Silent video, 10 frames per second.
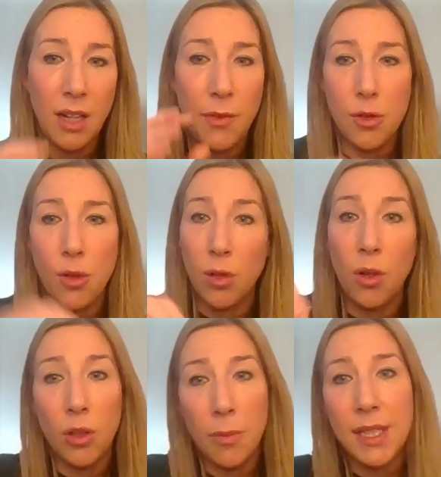If you join
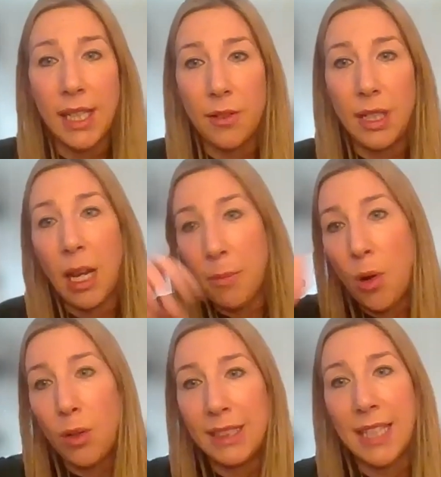all of them together, you get a
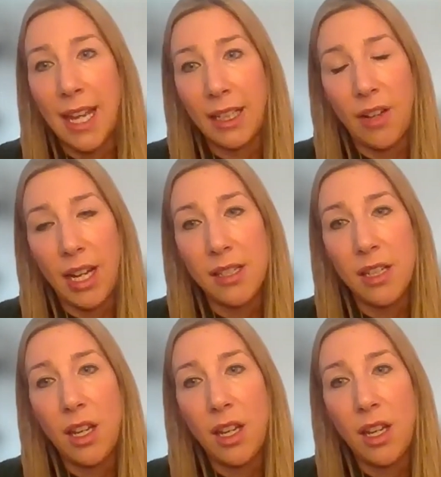polysaccharide.